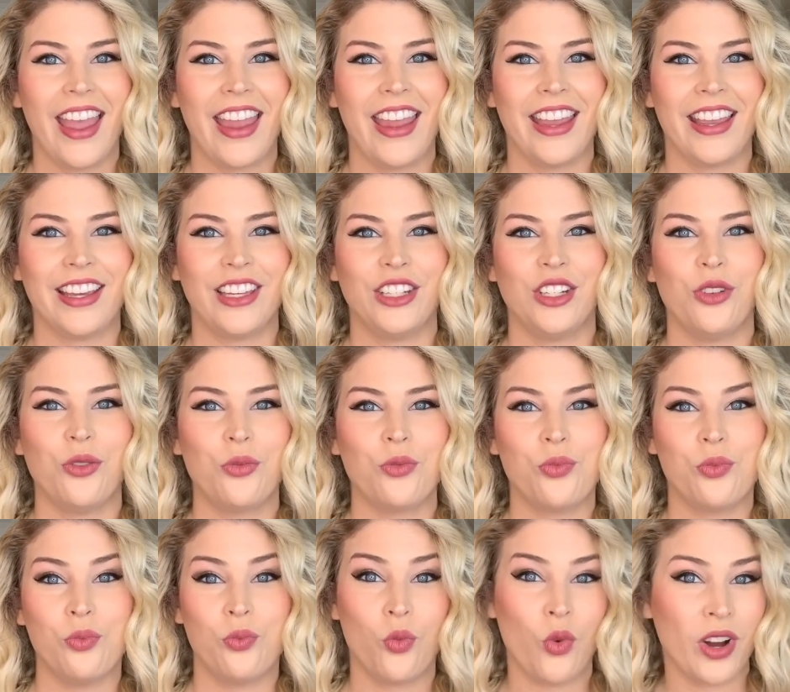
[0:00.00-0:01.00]
and
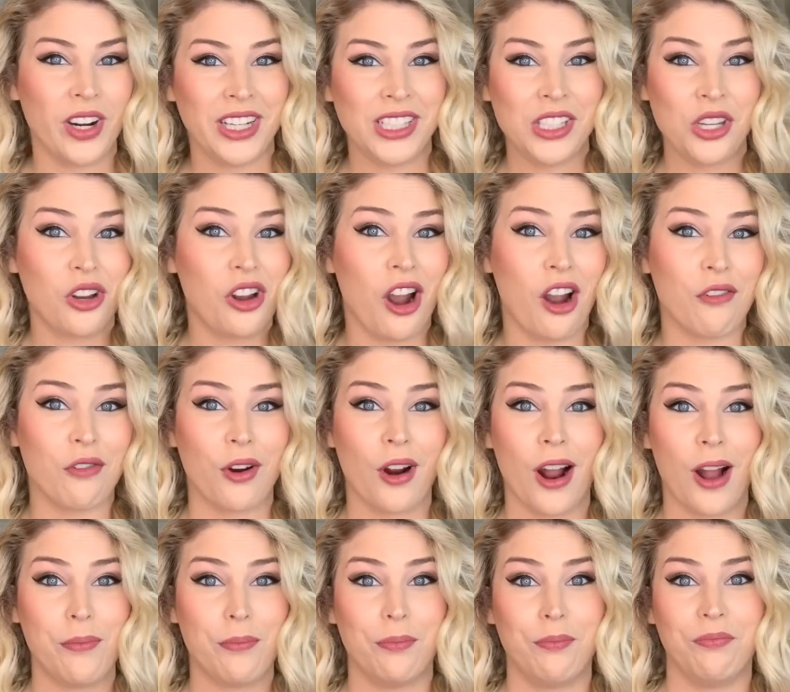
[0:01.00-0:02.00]
wanted to cover
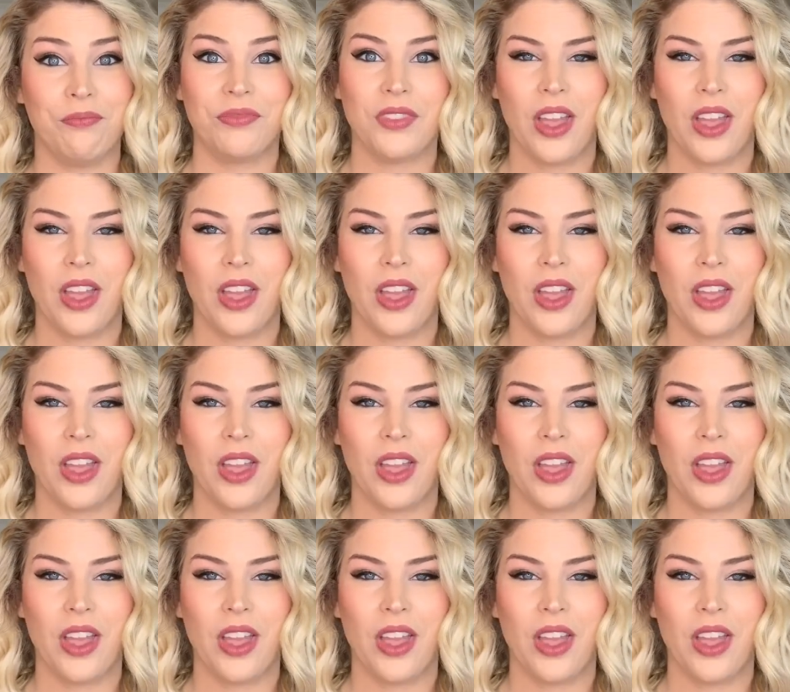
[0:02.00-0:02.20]
up